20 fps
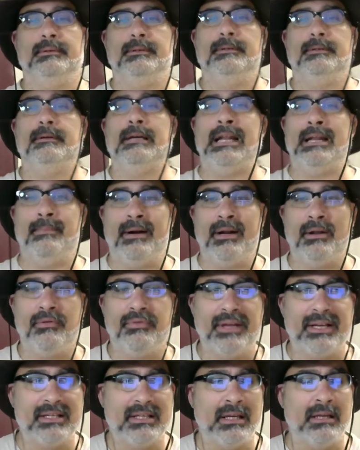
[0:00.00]
Anybody who
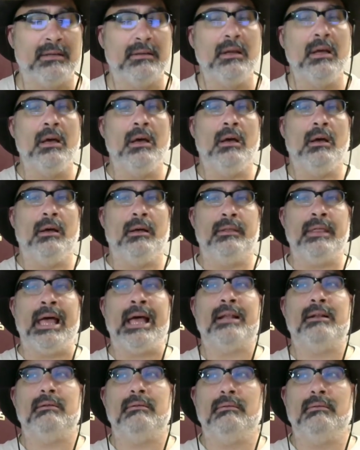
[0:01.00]
thinks
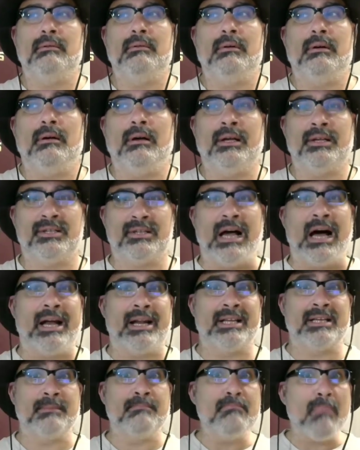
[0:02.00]
that Assad
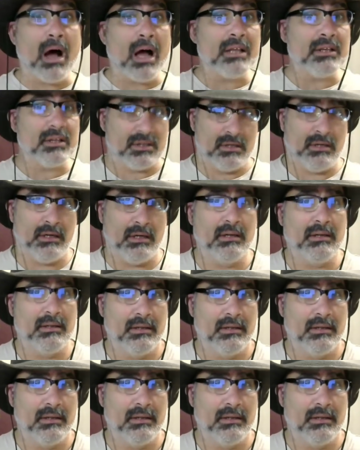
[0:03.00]
is a monster